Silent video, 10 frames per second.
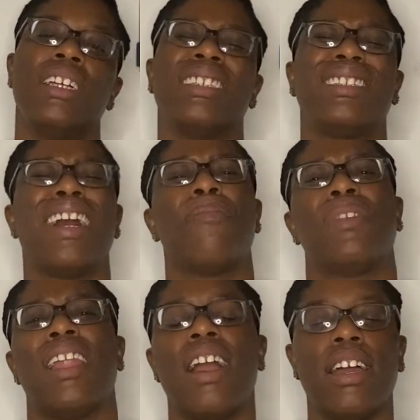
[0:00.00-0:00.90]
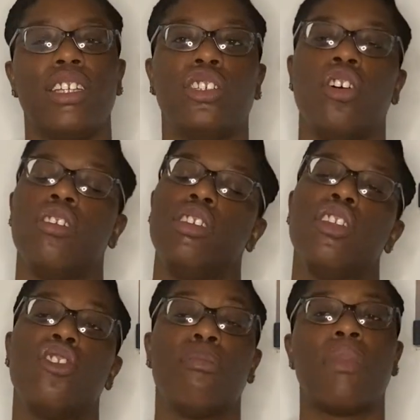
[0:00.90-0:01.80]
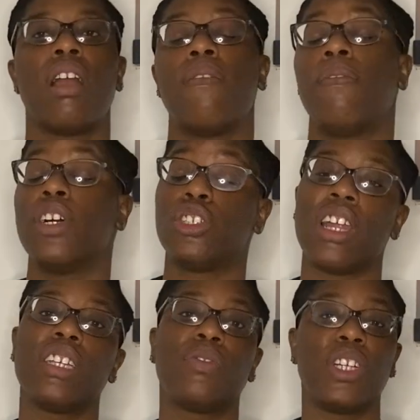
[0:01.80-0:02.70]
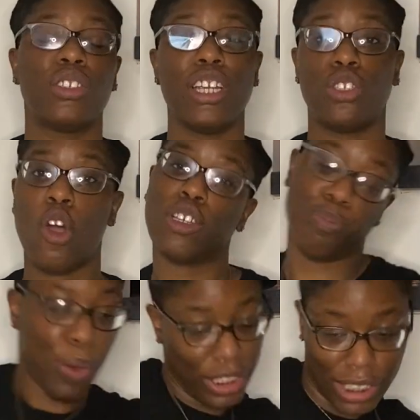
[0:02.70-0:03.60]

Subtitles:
Stop lying. So, you know, the mom frustrated. I was frustrated too. I was punching